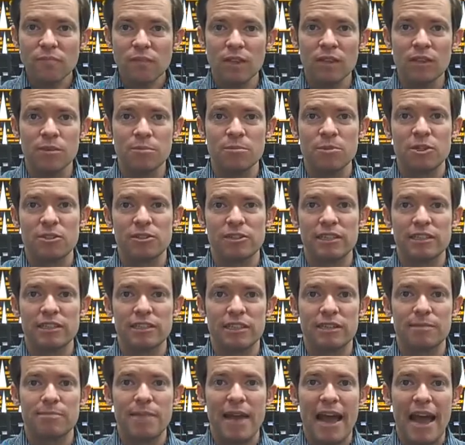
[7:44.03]
The
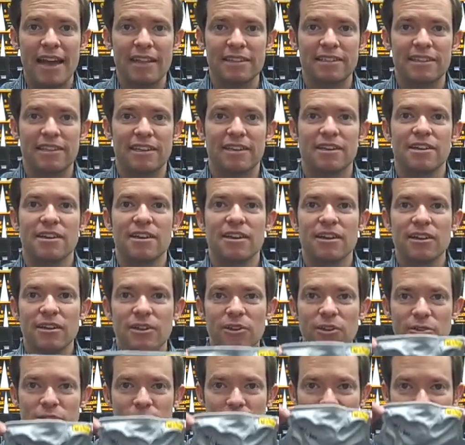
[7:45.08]
musician mask
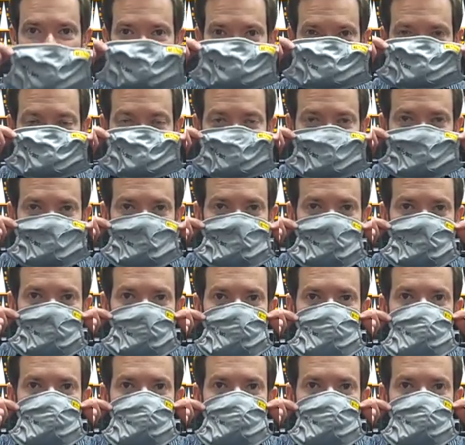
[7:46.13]
goes on like this